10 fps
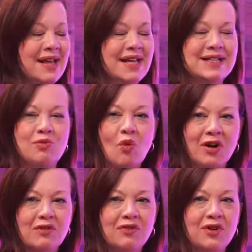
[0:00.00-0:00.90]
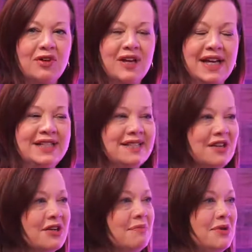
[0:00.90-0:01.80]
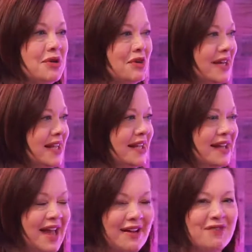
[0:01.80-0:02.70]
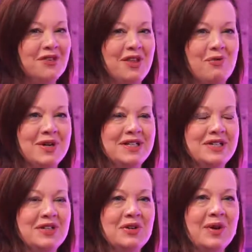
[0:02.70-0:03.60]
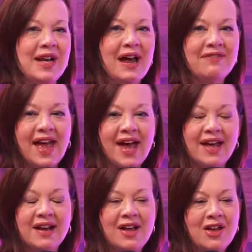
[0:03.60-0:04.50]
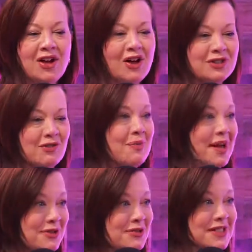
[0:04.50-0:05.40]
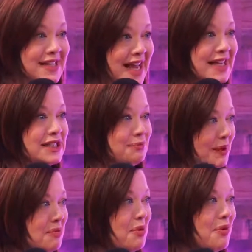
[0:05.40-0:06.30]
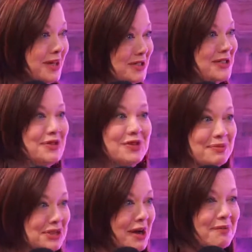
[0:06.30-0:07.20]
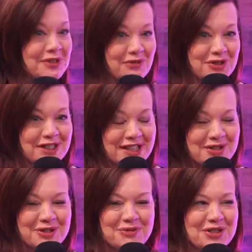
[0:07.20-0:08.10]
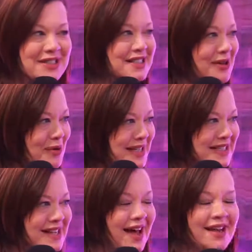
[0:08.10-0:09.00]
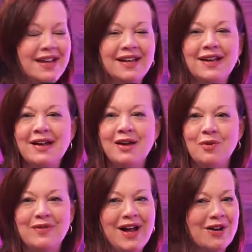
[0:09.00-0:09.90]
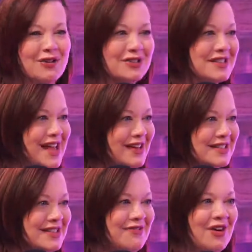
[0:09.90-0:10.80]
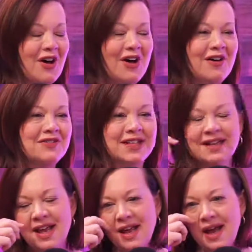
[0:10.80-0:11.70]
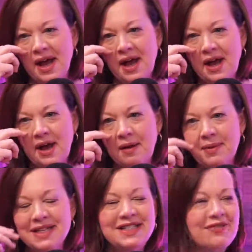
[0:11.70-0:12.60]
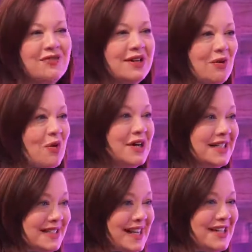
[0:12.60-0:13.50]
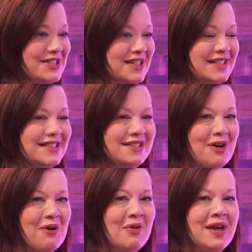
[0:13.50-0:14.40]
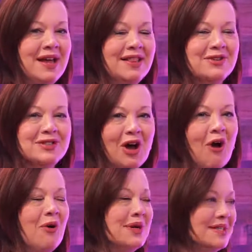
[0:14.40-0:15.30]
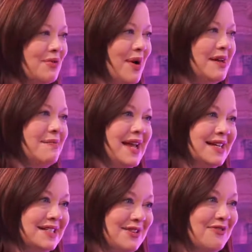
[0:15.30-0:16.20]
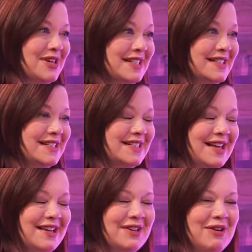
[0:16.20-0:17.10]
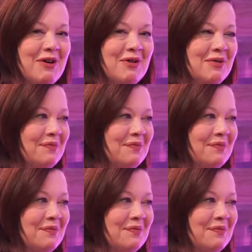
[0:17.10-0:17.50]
is wonderful. It's a community effort that we do. And I've had calls from other states. People want to do the pajamas for seniors, which is so yeah. exciting. We've got Girl Scouts involved and um, different organizations. So there's always a way to make a difference. You, you know,